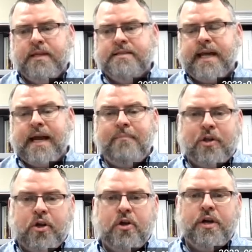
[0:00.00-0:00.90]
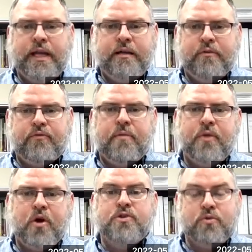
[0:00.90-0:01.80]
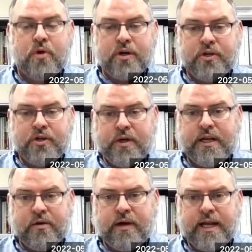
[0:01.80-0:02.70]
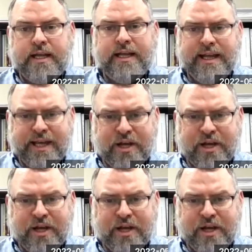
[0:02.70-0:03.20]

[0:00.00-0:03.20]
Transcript: is that I'm learning from those who are doing it already